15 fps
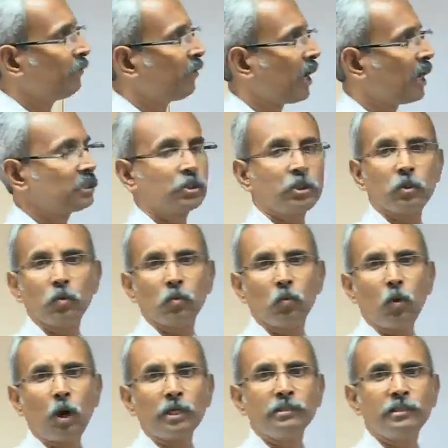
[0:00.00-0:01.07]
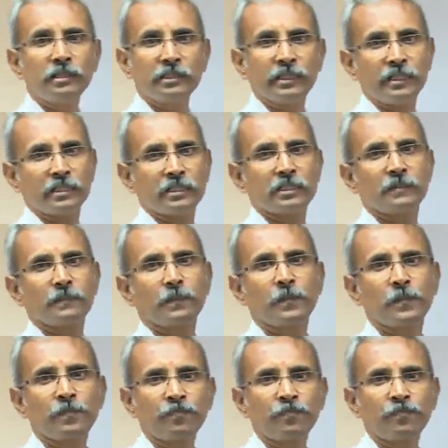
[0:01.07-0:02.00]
if I ask you what this is,